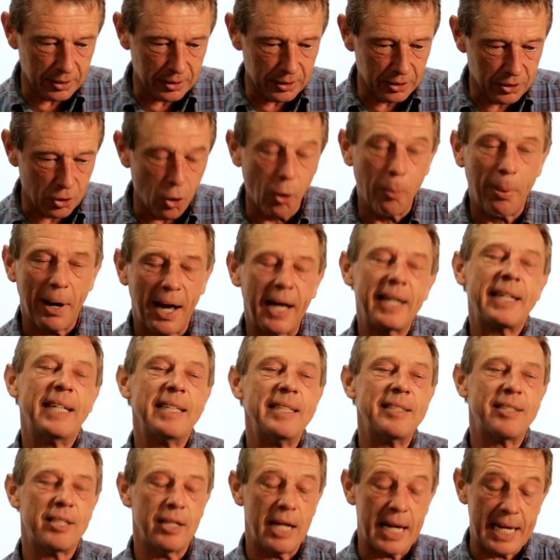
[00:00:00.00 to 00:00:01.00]
go back
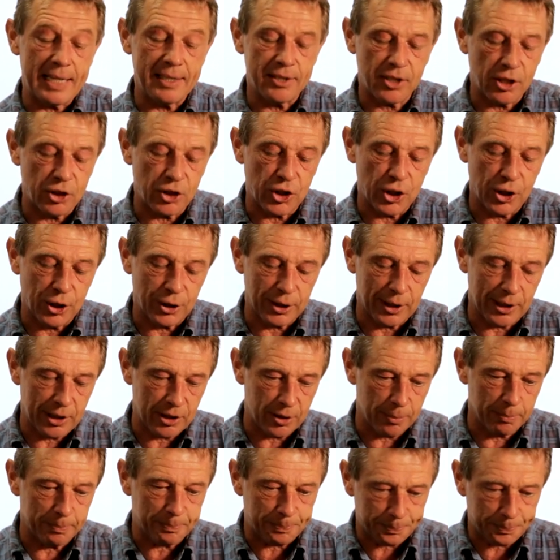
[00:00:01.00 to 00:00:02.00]
into journalism.